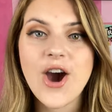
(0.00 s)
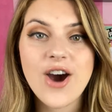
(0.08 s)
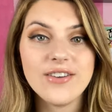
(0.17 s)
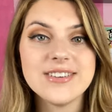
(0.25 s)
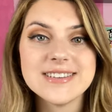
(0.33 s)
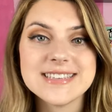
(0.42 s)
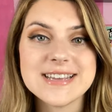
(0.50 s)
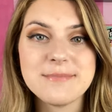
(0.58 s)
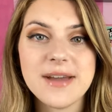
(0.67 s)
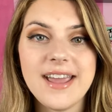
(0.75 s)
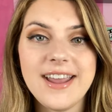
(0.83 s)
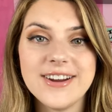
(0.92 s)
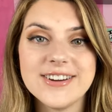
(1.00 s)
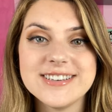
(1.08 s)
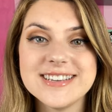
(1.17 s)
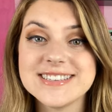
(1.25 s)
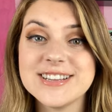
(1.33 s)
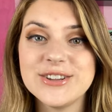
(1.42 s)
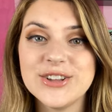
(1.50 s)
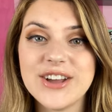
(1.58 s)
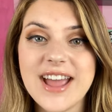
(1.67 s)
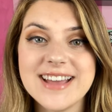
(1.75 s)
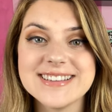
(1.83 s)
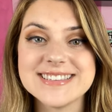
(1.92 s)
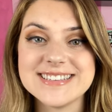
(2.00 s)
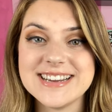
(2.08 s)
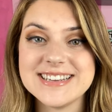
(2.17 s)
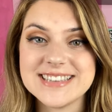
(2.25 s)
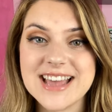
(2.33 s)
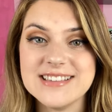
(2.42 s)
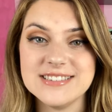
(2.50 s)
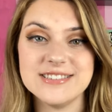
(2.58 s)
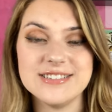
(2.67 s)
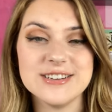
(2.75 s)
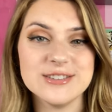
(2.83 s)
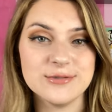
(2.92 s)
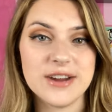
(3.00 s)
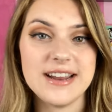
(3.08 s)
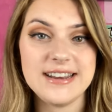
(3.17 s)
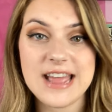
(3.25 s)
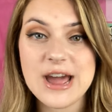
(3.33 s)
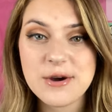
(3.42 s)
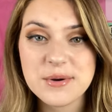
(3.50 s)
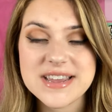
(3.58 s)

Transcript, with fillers: Obviously my hair doesn't look as nice as it does right now.